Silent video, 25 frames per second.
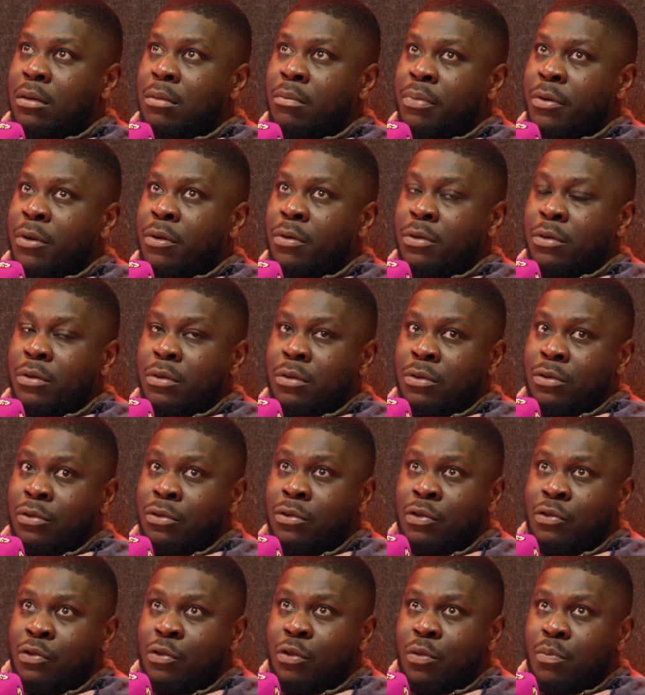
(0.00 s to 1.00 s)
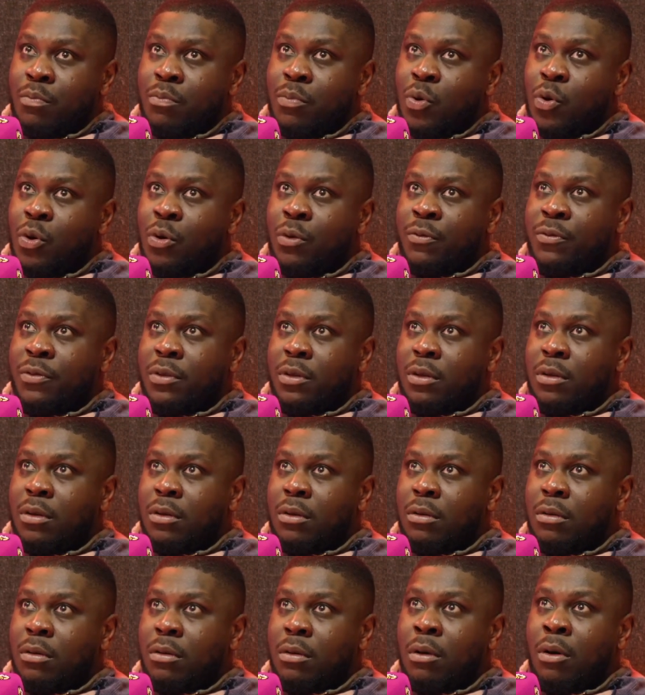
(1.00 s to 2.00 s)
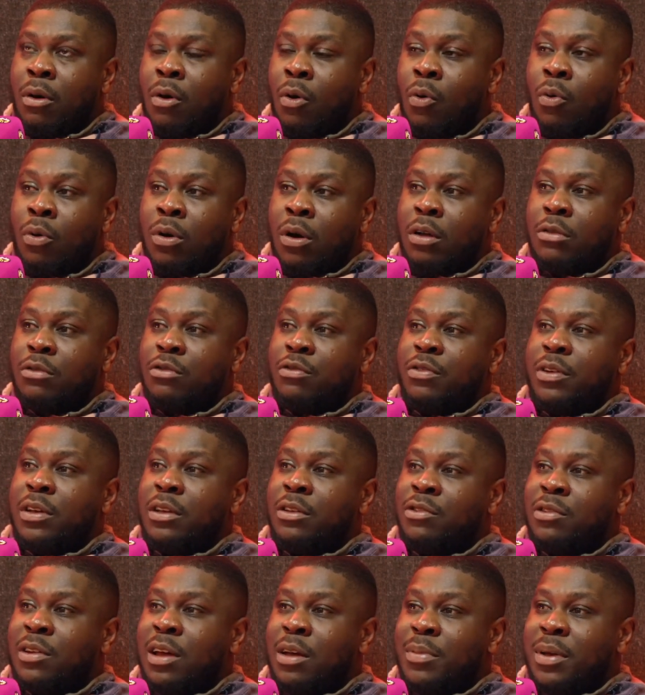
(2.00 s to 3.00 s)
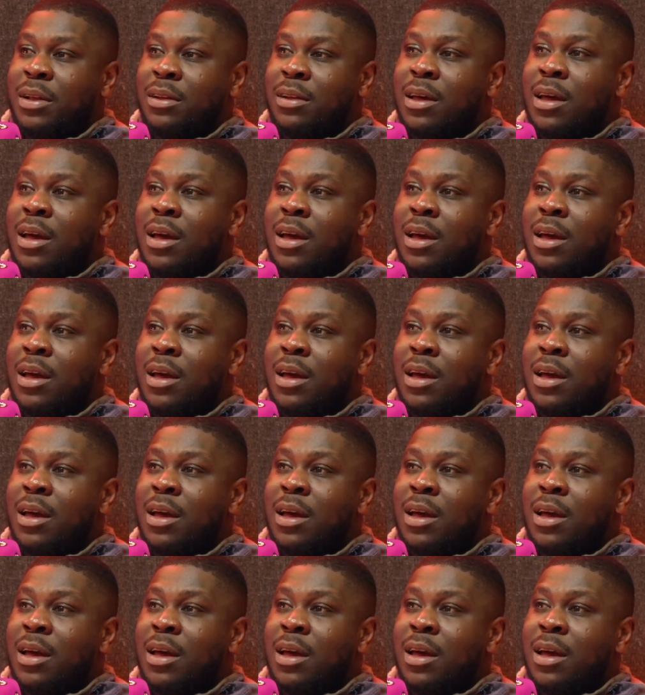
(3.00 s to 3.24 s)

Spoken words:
bro, you just moved whole country. Do you know what I mean?